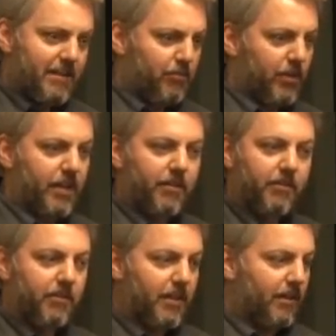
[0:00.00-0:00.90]
and working
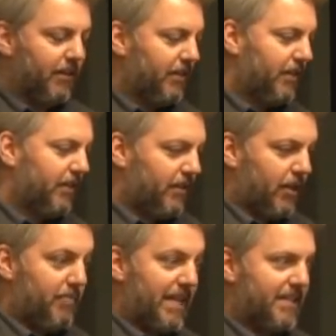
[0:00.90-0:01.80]
through our
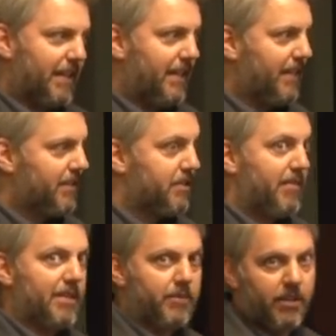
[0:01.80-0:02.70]
our best ideas the
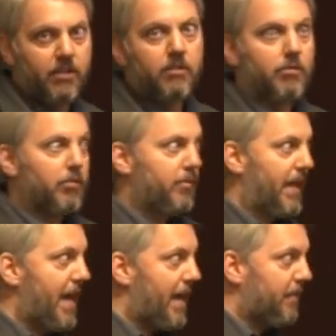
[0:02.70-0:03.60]
best we could with what we
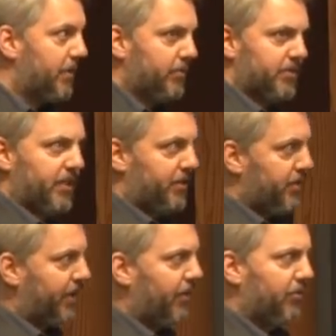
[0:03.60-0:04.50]
had, but it was like
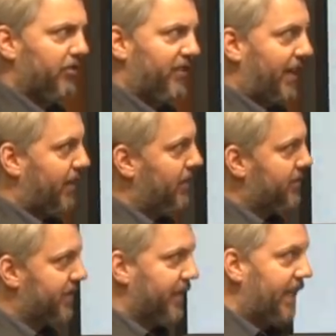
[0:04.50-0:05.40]
drinking through a fire
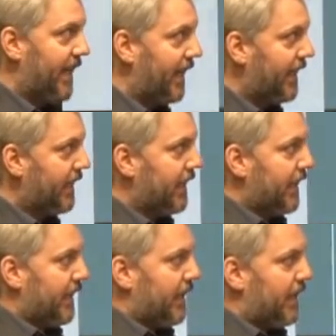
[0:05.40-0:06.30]
hose every day.
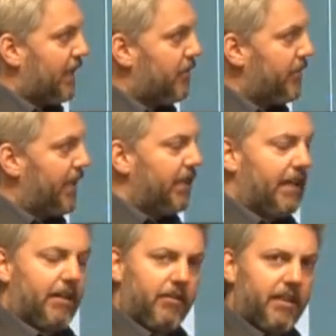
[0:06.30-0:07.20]
Um, and
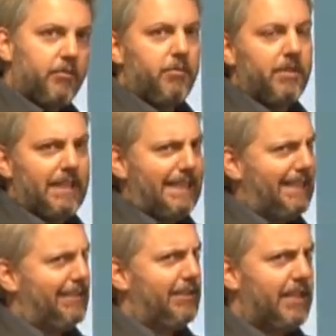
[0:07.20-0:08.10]
I don't think we really
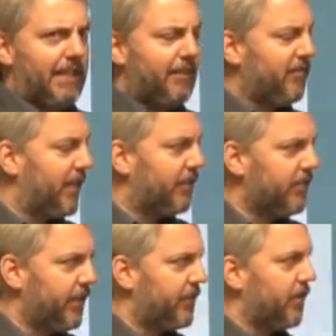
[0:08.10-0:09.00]
got good at it,
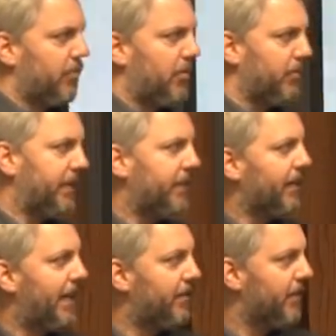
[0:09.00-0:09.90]
frankly, until probably
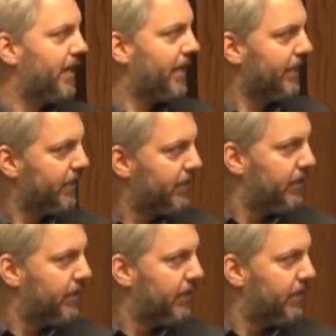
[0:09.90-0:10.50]
year eight or nine.